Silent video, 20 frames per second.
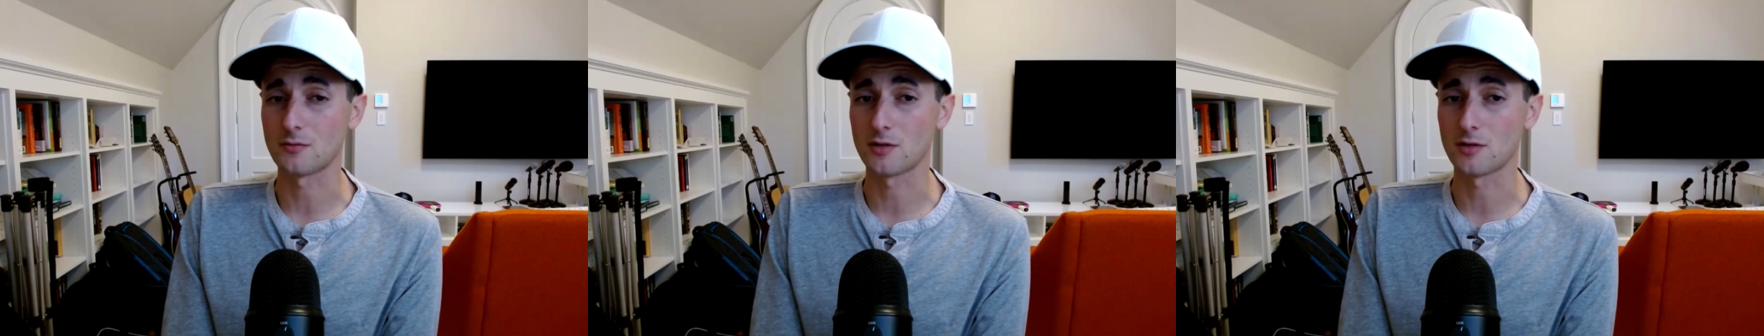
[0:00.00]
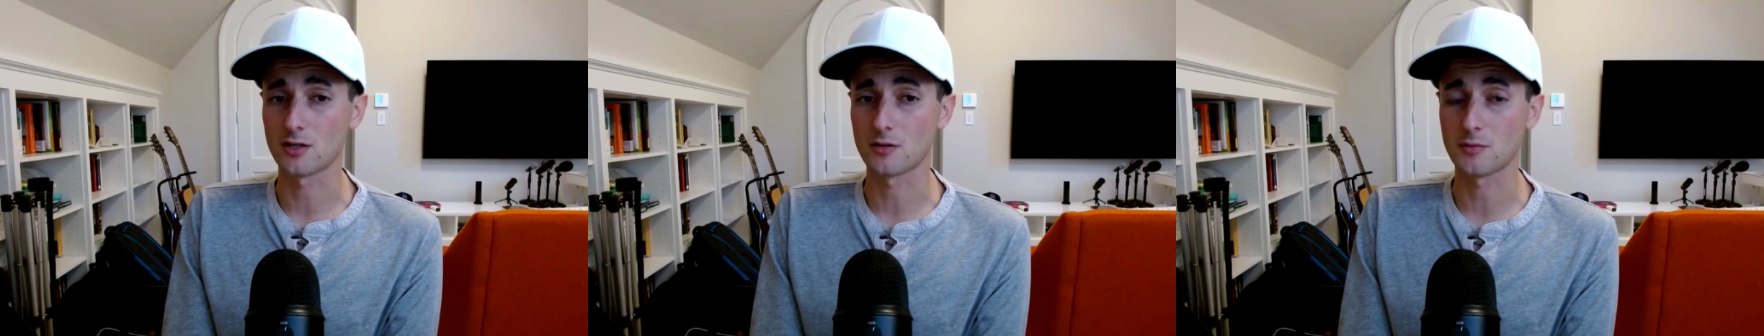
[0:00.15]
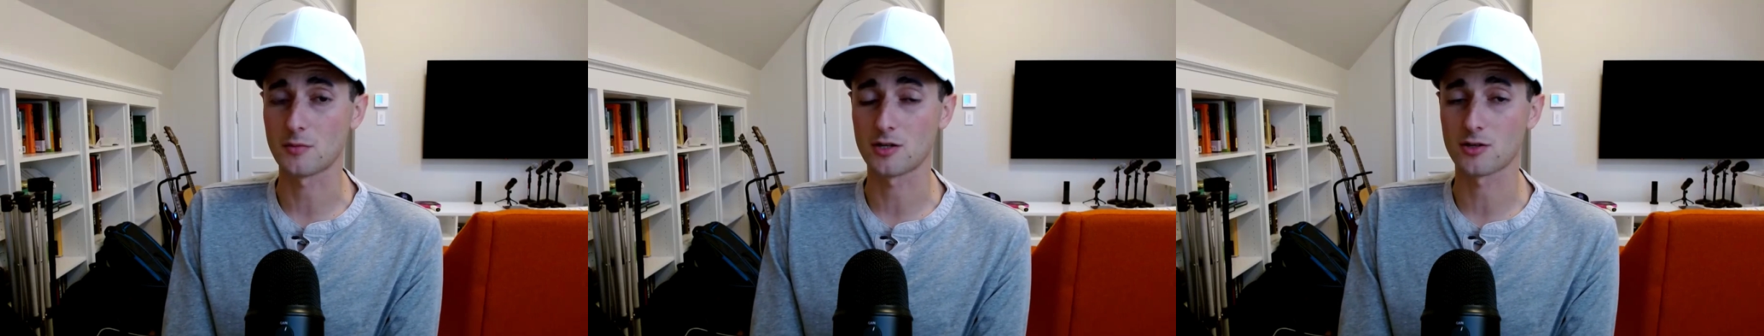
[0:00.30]

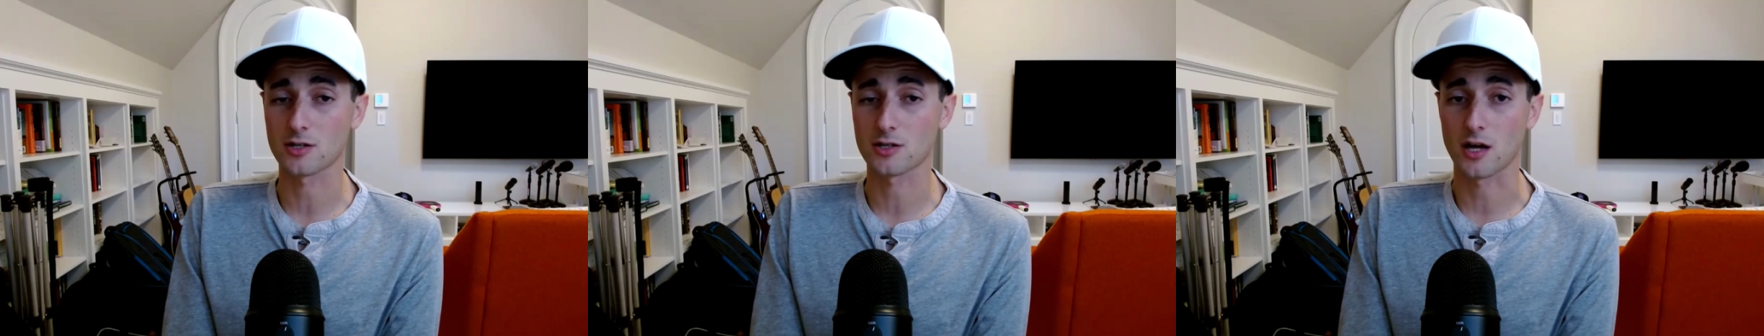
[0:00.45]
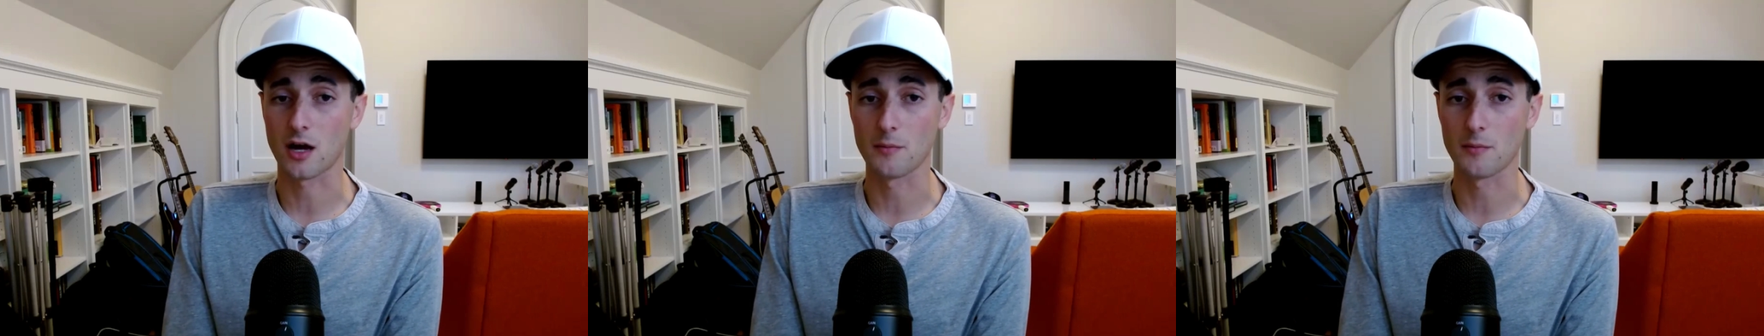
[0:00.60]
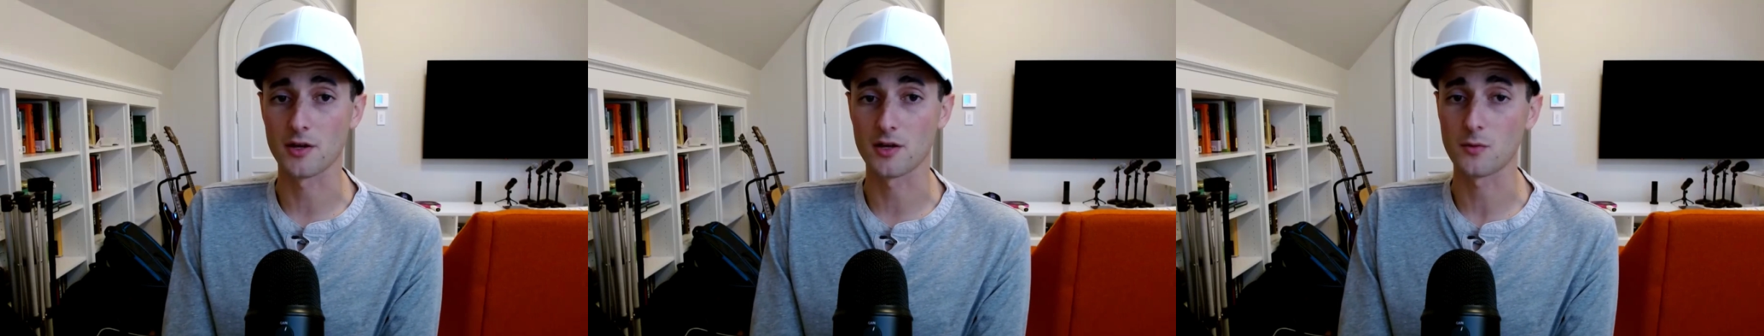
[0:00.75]
millimeter
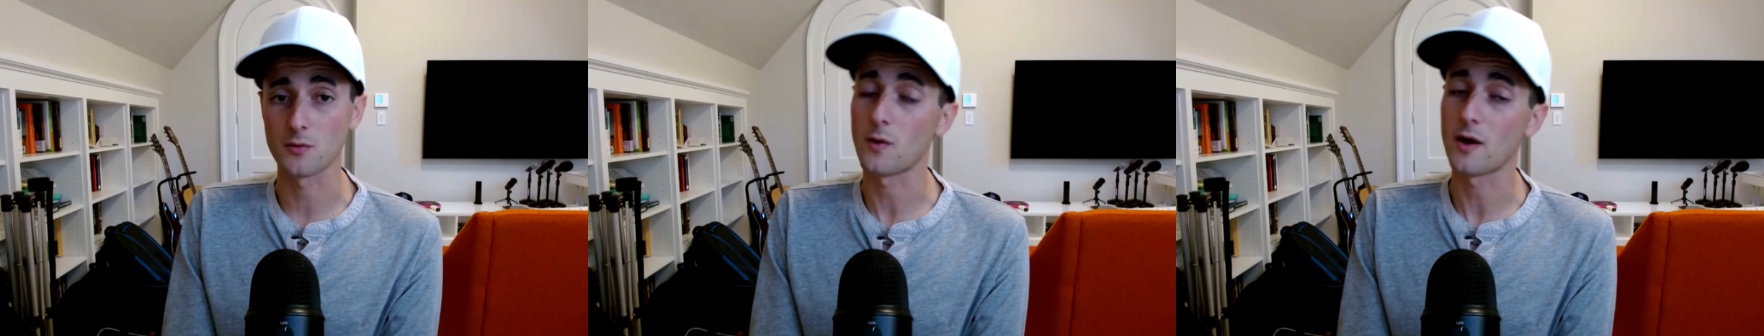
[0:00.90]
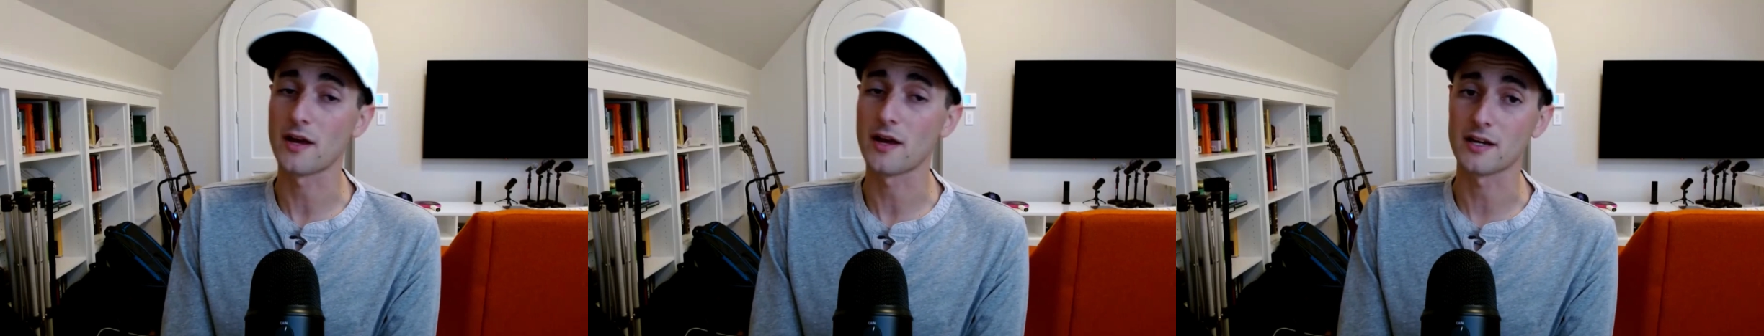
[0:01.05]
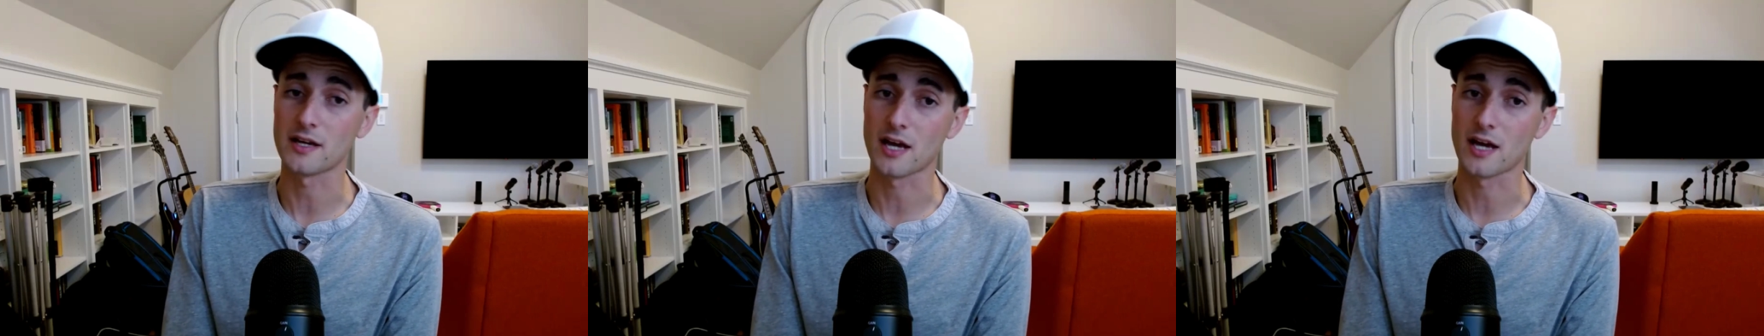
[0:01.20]
come in
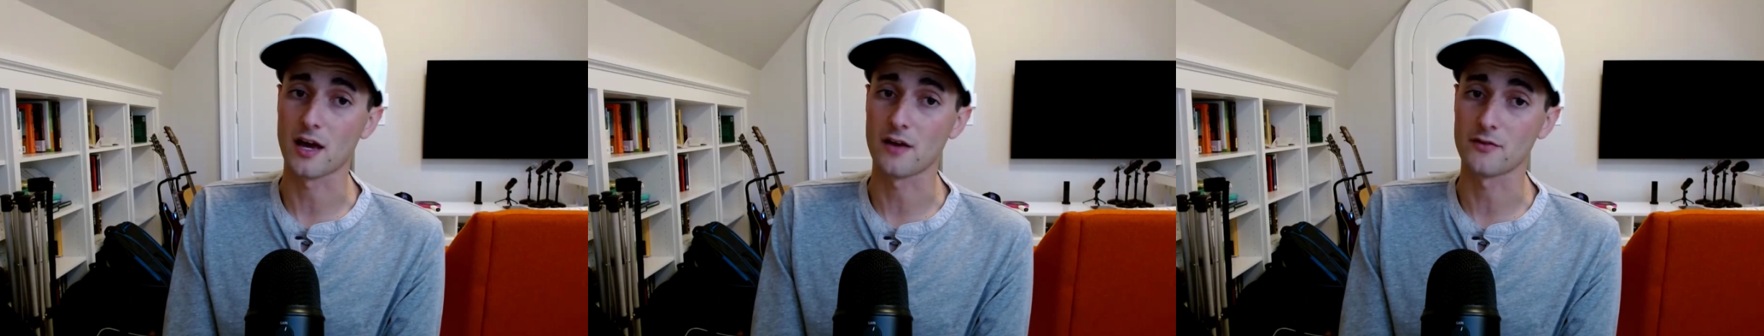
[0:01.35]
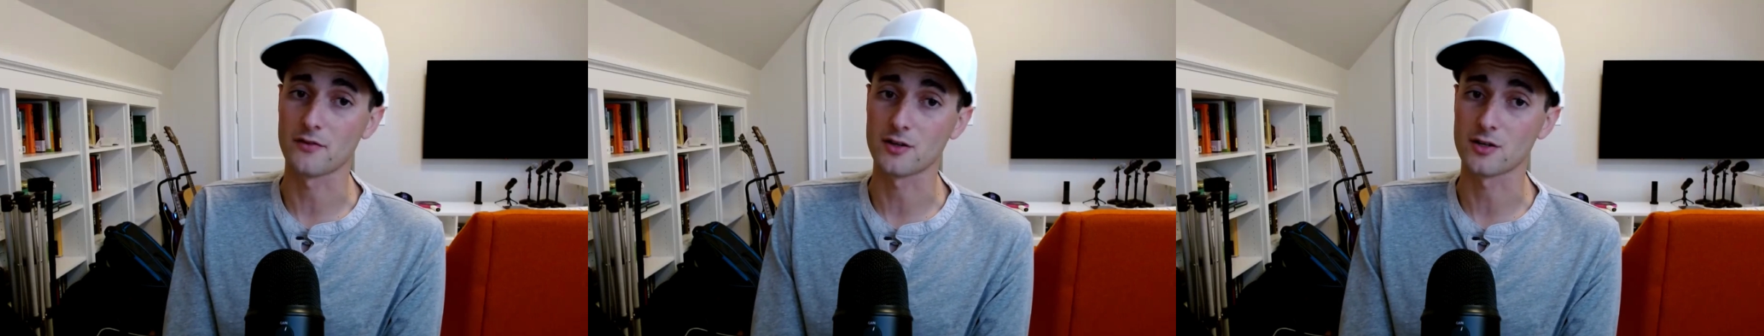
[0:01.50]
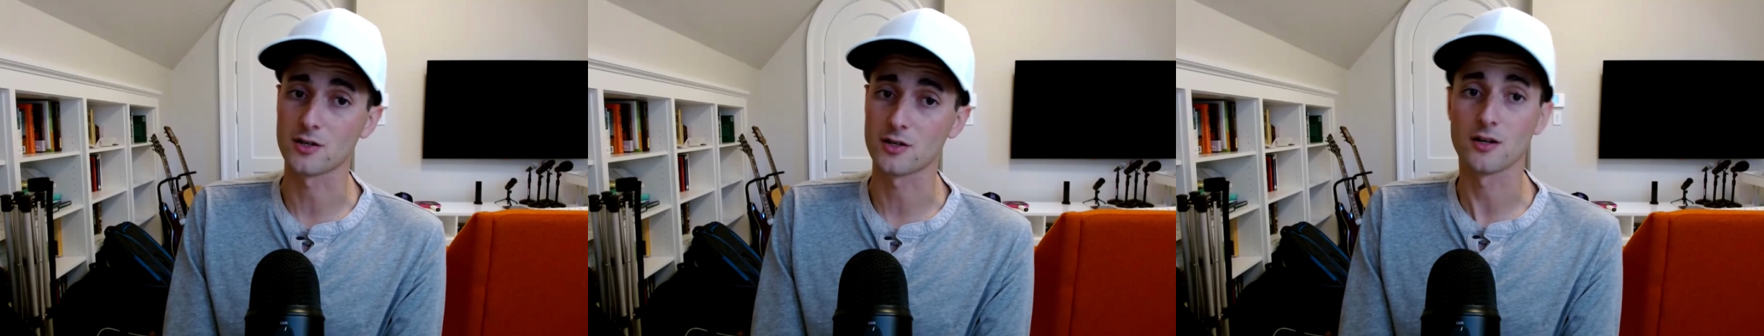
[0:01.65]
weighing
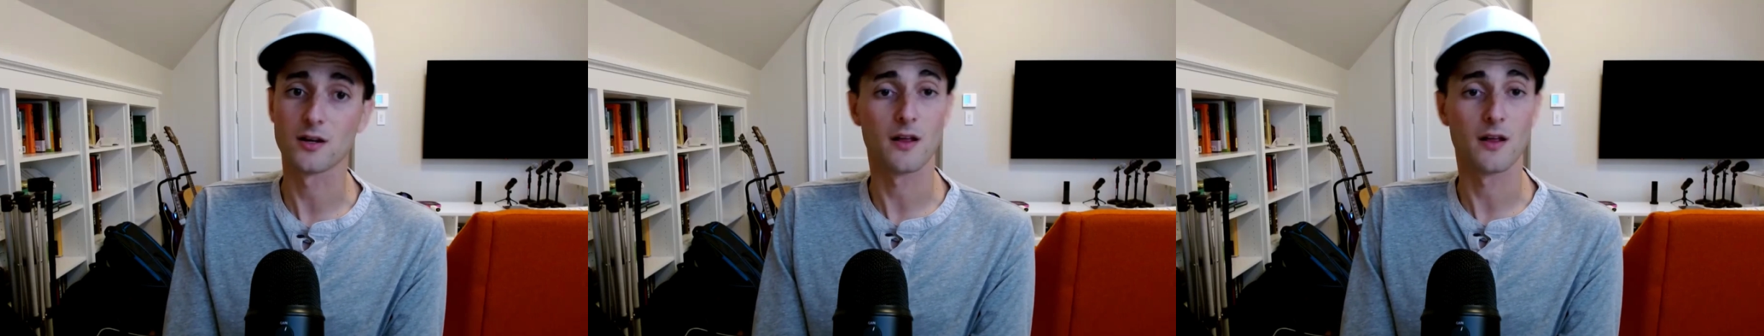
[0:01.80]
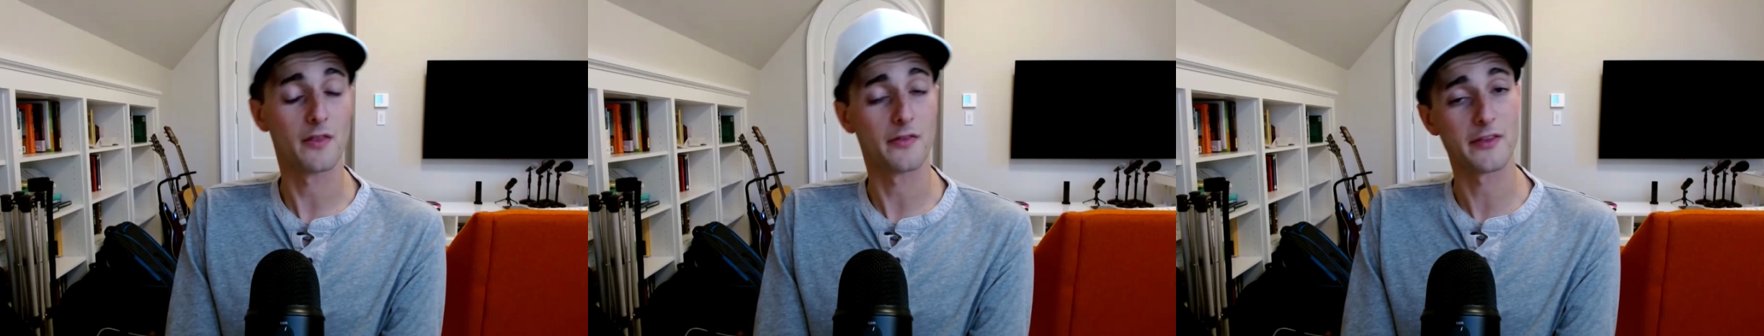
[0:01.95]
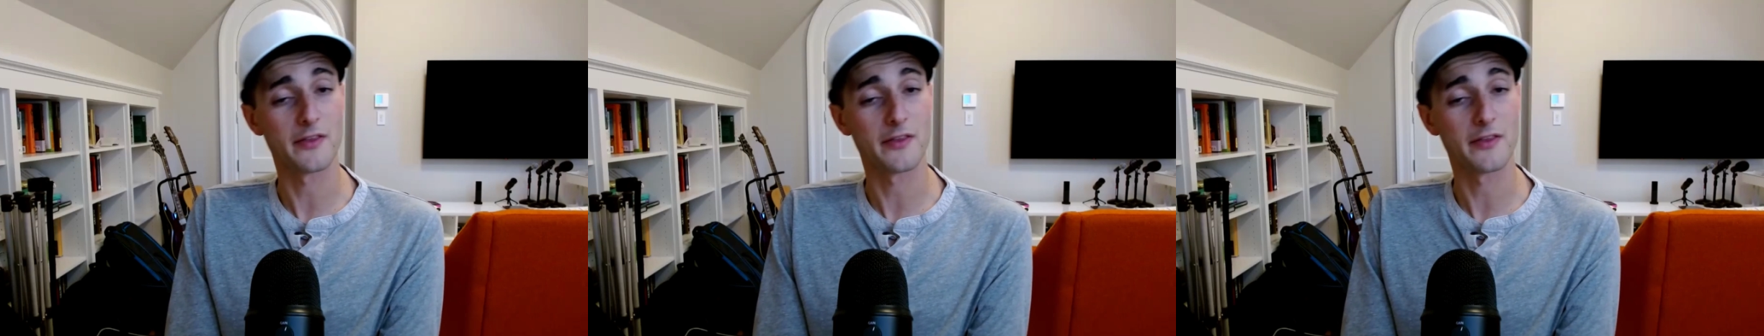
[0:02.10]
heavier